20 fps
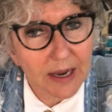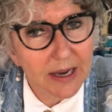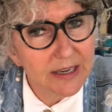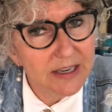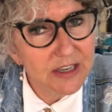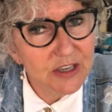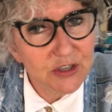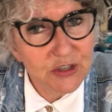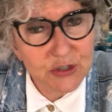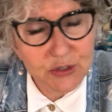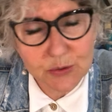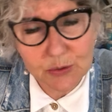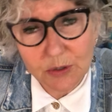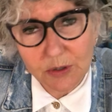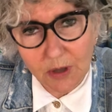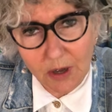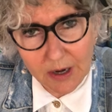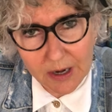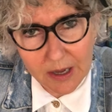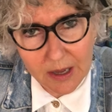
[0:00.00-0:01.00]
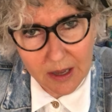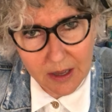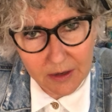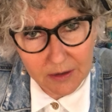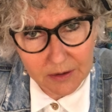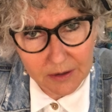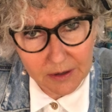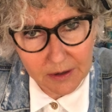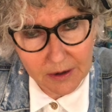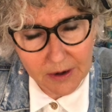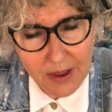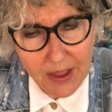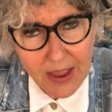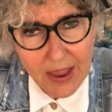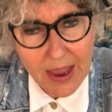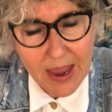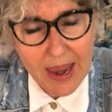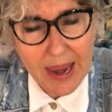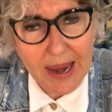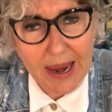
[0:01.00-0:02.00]
I didn't do a lot of color.
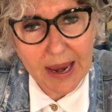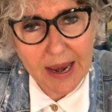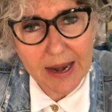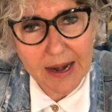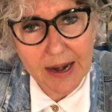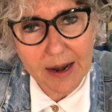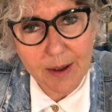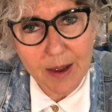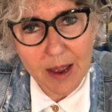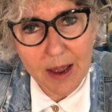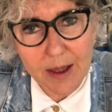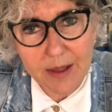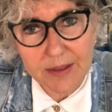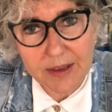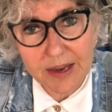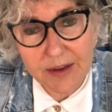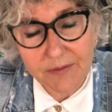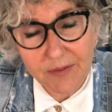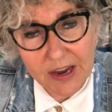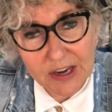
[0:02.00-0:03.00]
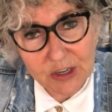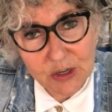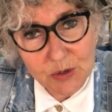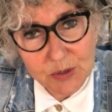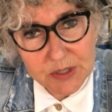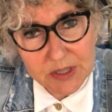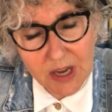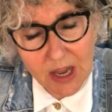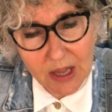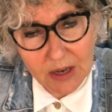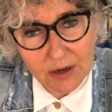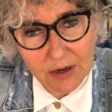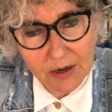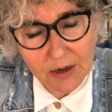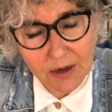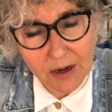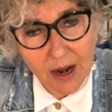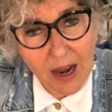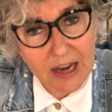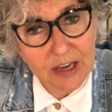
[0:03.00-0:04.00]
And if I used color,
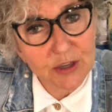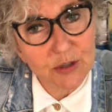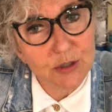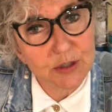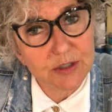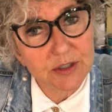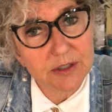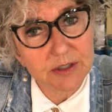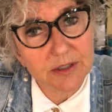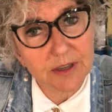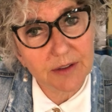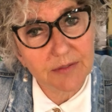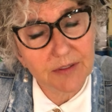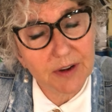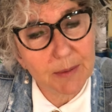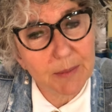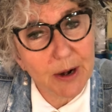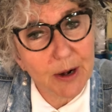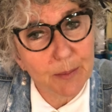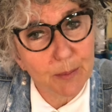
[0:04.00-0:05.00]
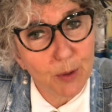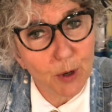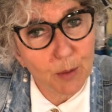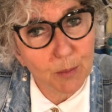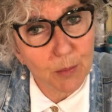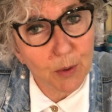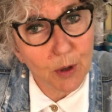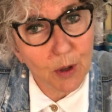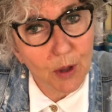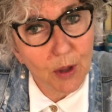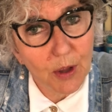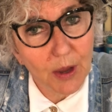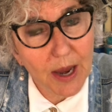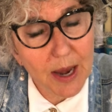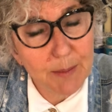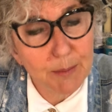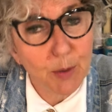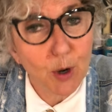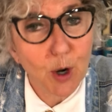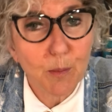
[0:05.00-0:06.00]
I used a fair amount of purple,
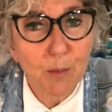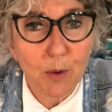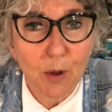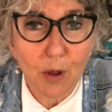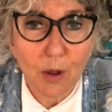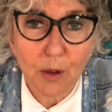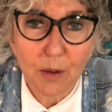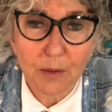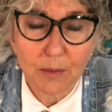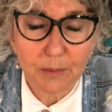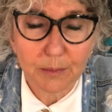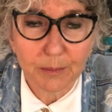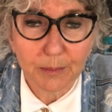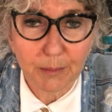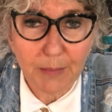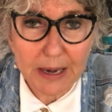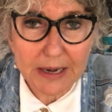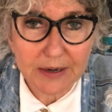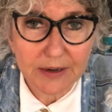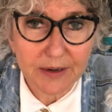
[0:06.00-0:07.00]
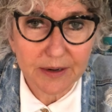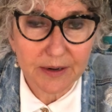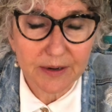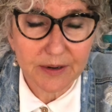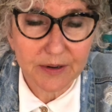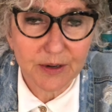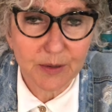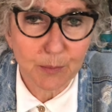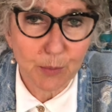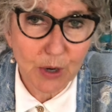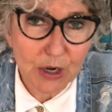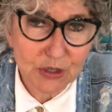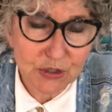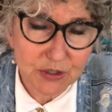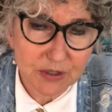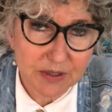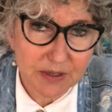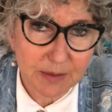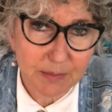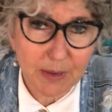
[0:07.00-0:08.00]
and purple meant
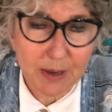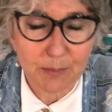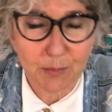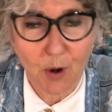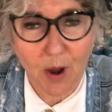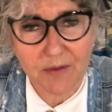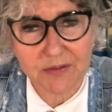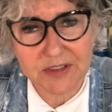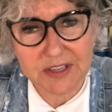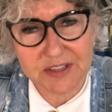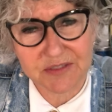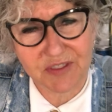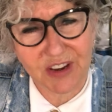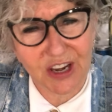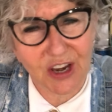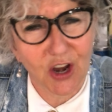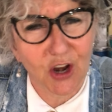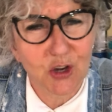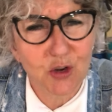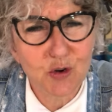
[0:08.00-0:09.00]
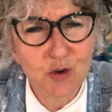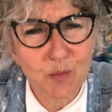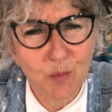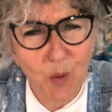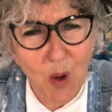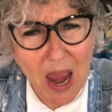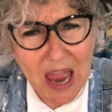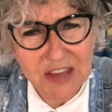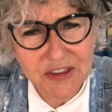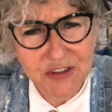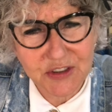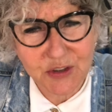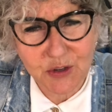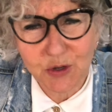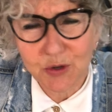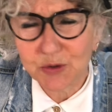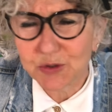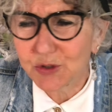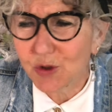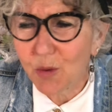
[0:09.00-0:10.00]
depression. And my prof says, Vicki, are you depressed? You
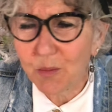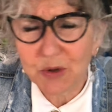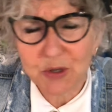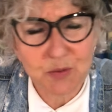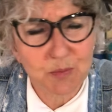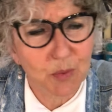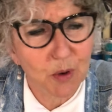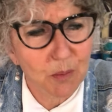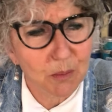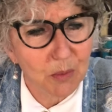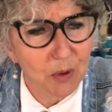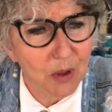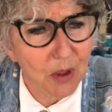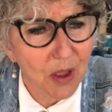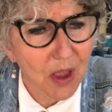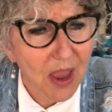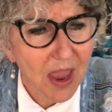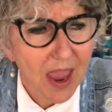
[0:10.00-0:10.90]
use so much purple.